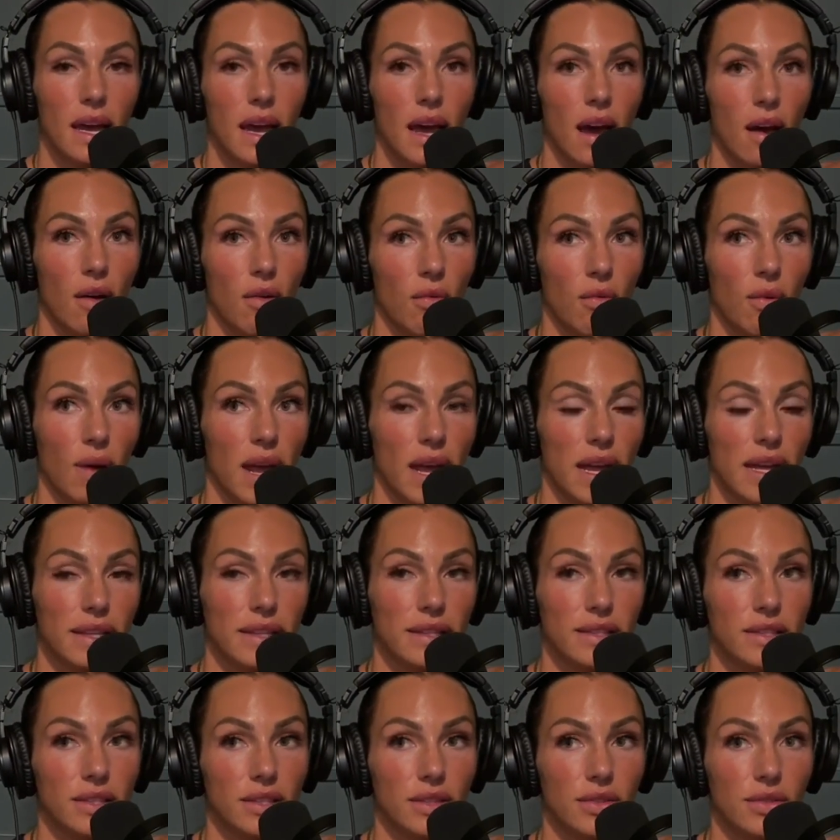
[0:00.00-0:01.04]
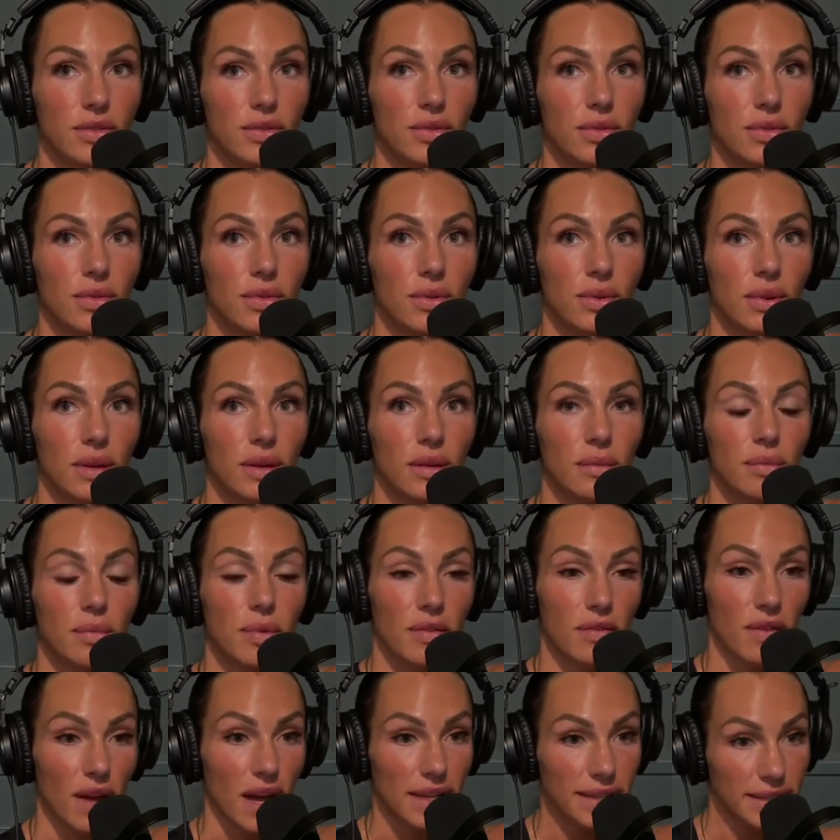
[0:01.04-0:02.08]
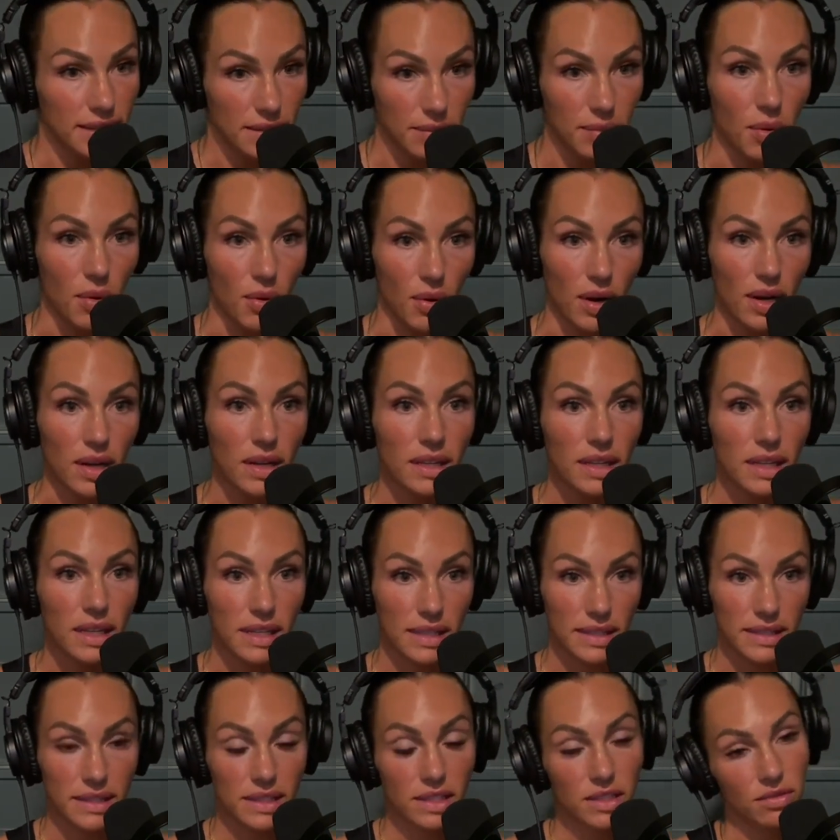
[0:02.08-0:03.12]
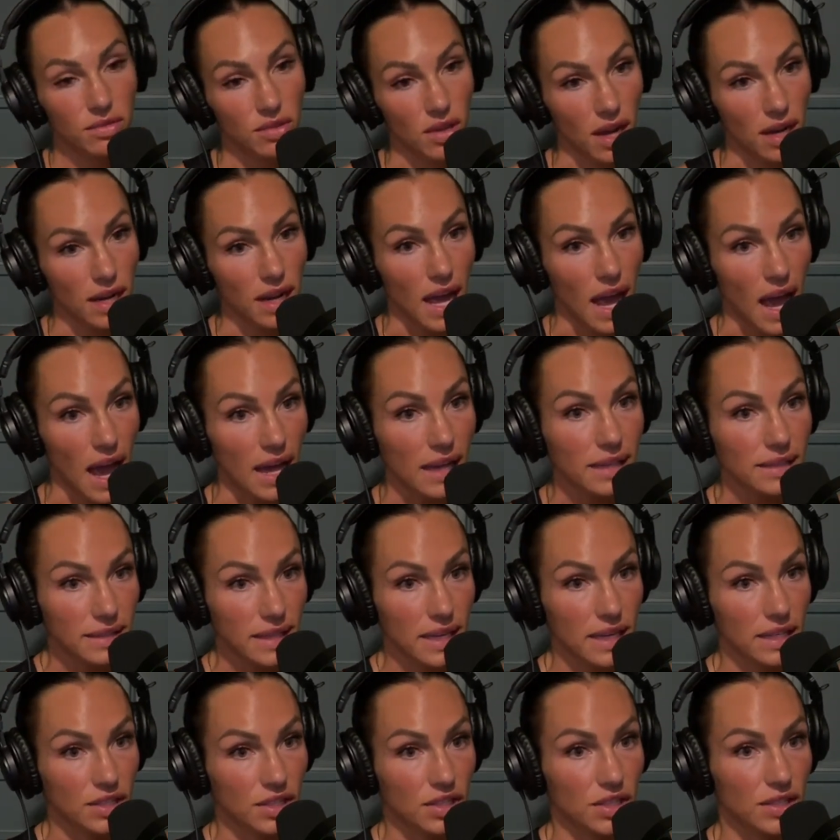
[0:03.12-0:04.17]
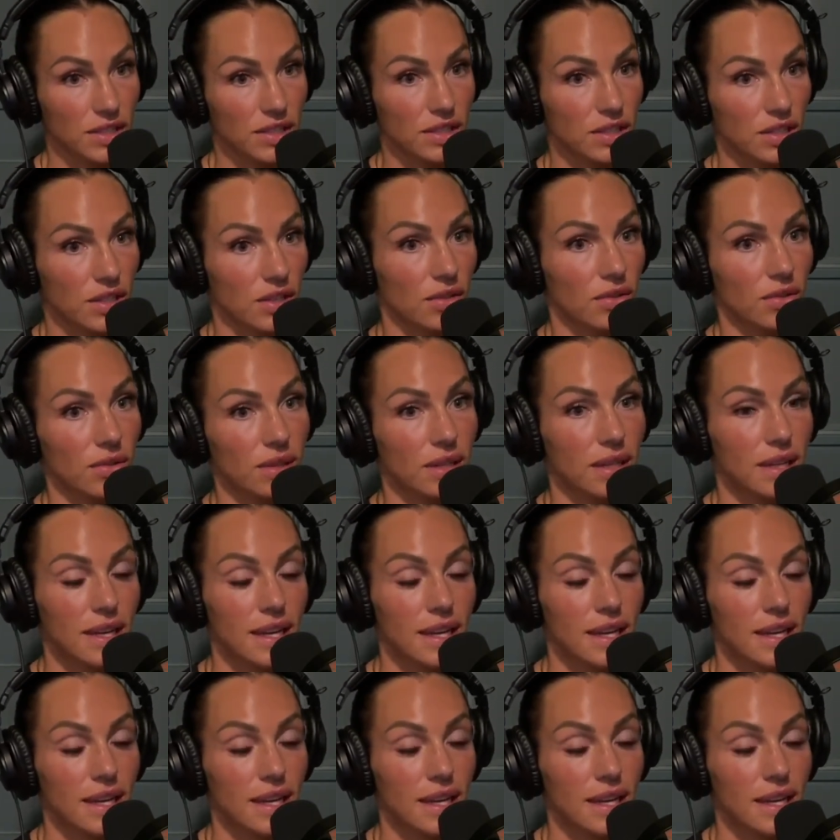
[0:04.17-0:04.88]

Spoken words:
a way to provide support is to not ask and just do.